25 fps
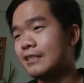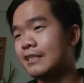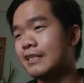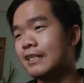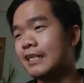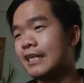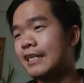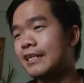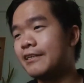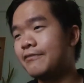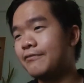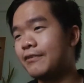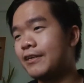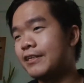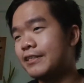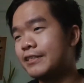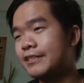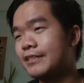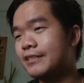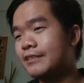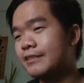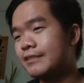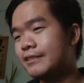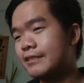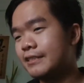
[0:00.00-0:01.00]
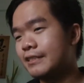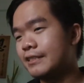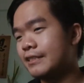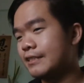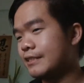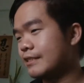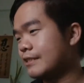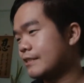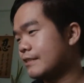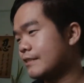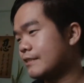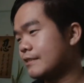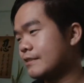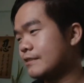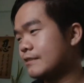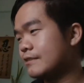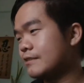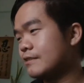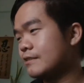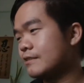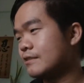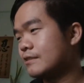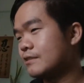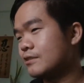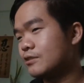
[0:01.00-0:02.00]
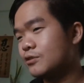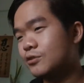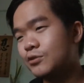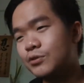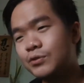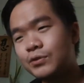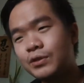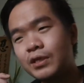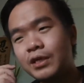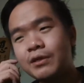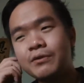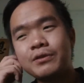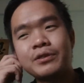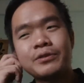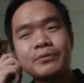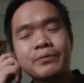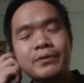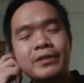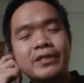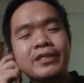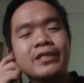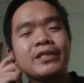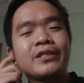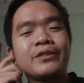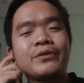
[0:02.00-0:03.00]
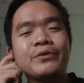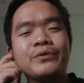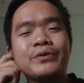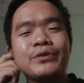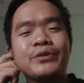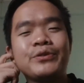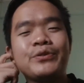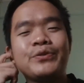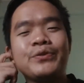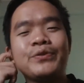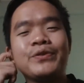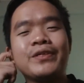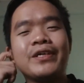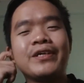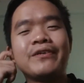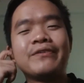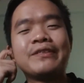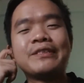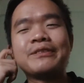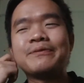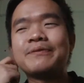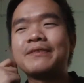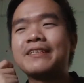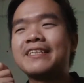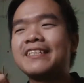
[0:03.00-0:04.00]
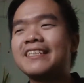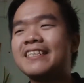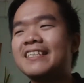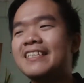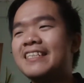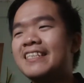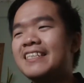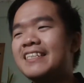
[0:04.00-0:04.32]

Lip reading: Gonna let it render and then 3 hours. What can I do in 3 hours, man?